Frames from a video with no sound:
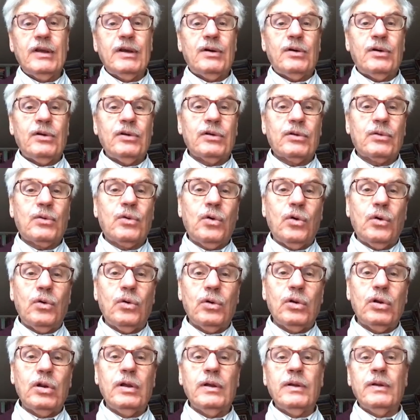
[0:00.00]
On
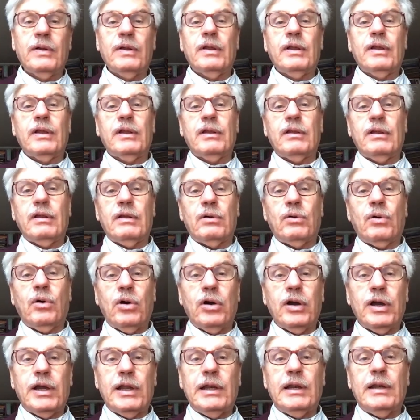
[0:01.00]
coal,
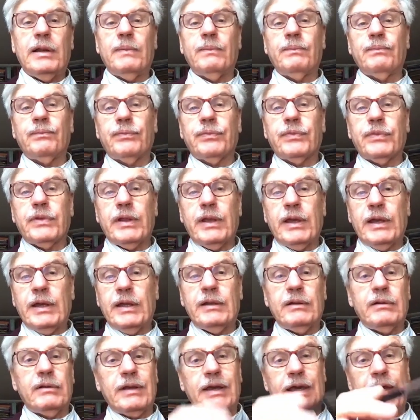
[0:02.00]
oil,
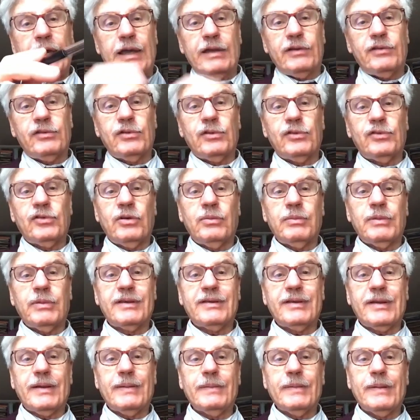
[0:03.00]
and gas to some
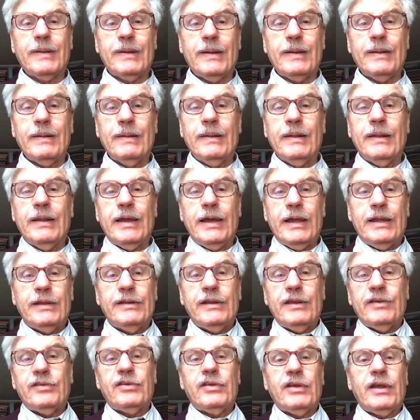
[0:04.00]
extent.
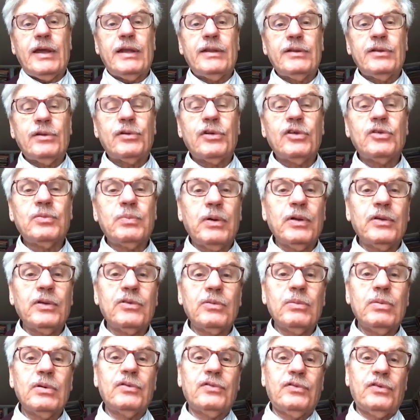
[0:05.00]
And these are the
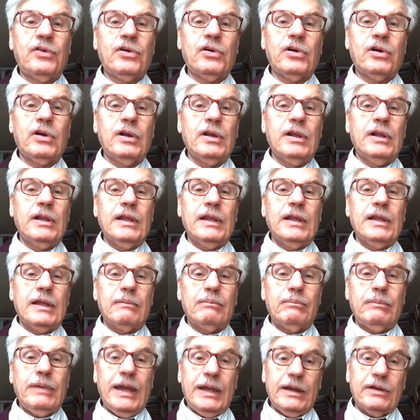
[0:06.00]
responsible for,
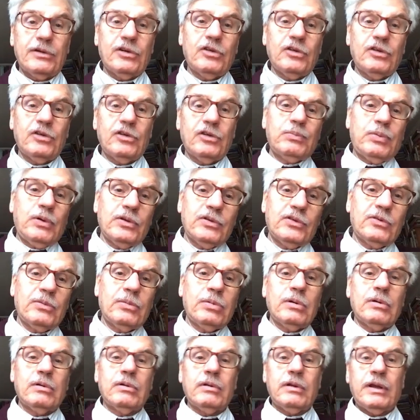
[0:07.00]
main
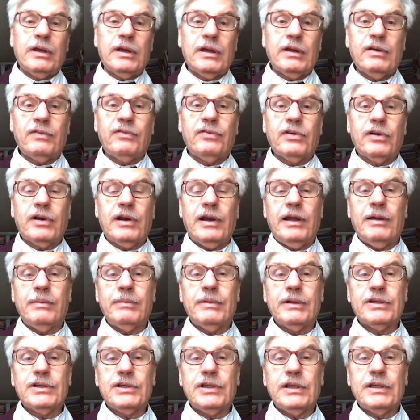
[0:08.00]
responsible for
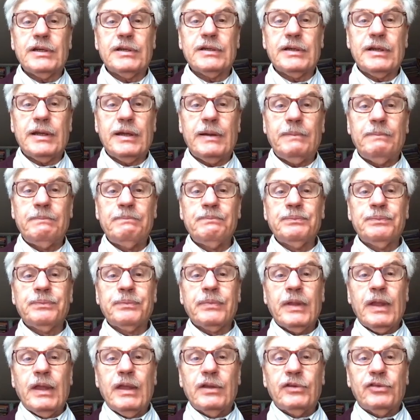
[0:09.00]
climate change.
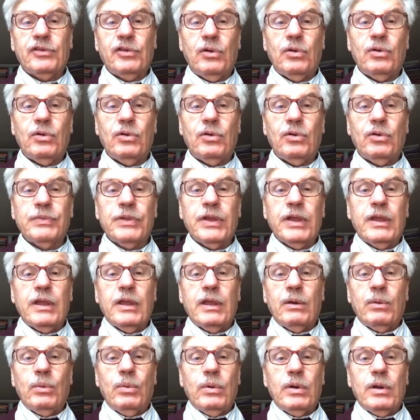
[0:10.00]
So,
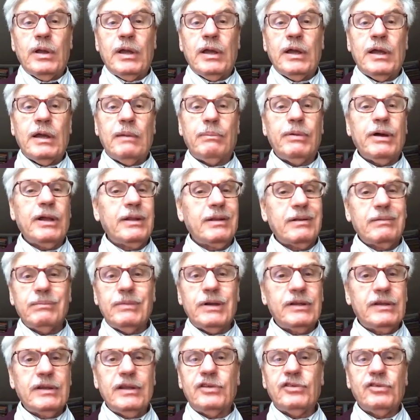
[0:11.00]
but
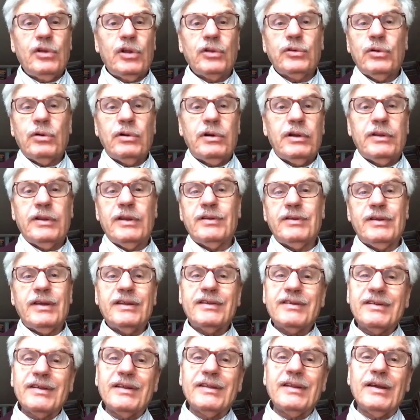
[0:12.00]
it's not only this,
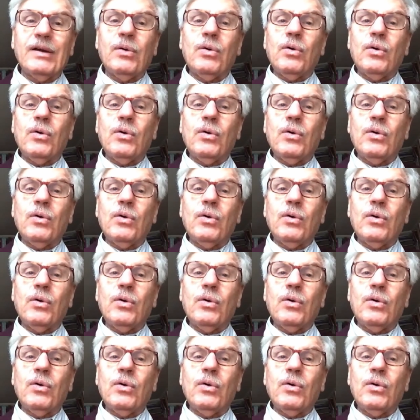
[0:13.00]
it's the